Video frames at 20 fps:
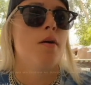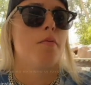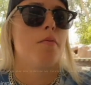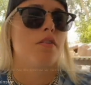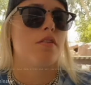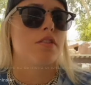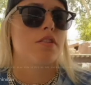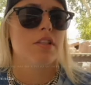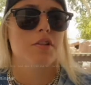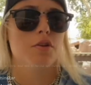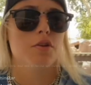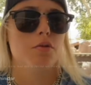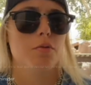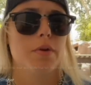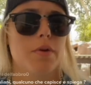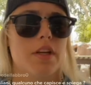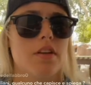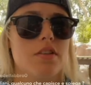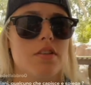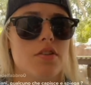But obviously knew
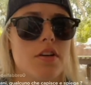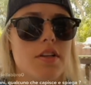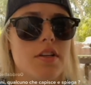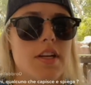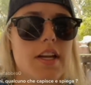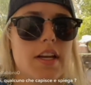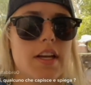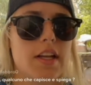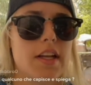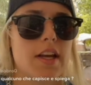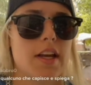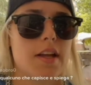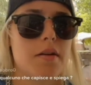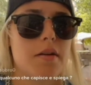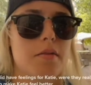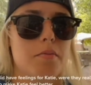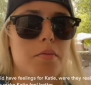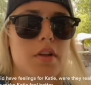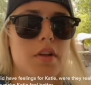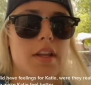we can start dating
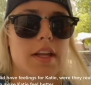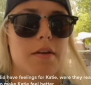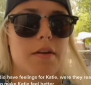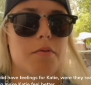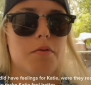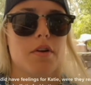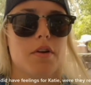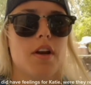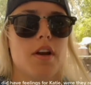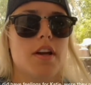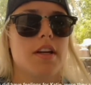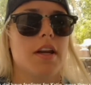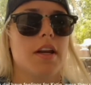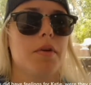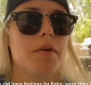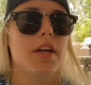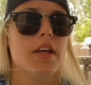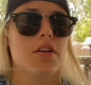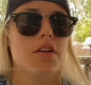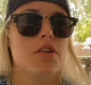again, but like if we're not dating
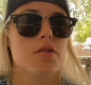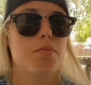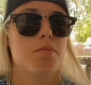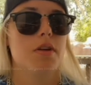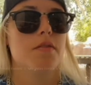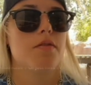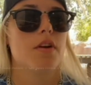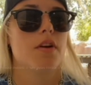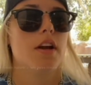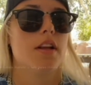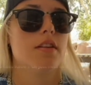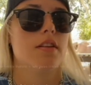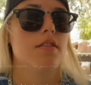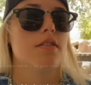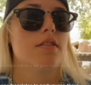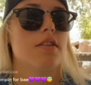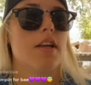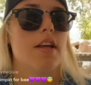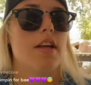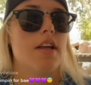we can't just be
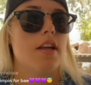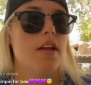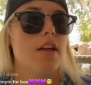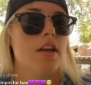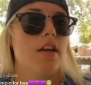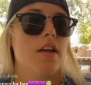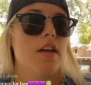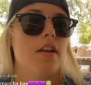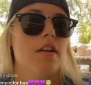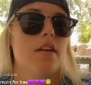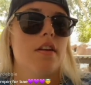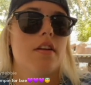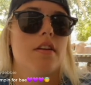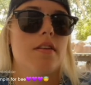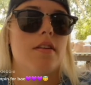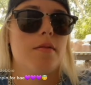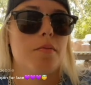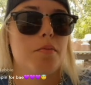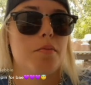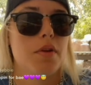friends. And
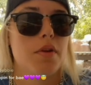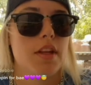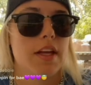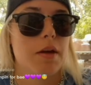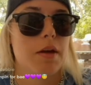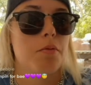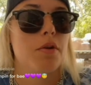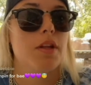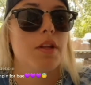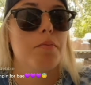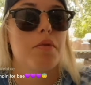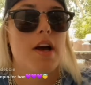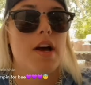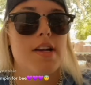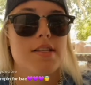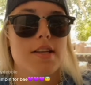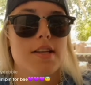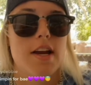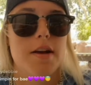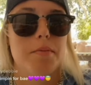but like it really
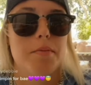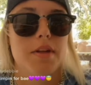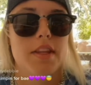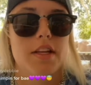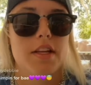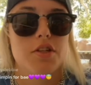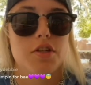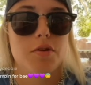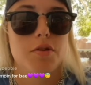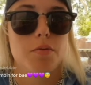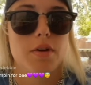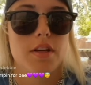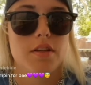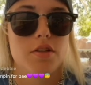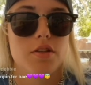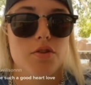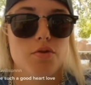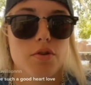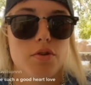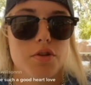blindsided me that she went
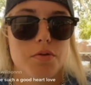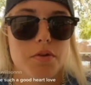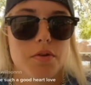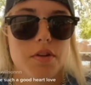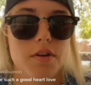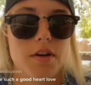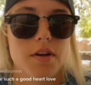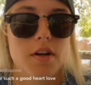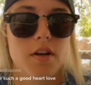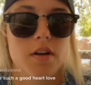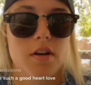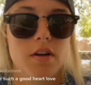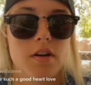to Georgia with her.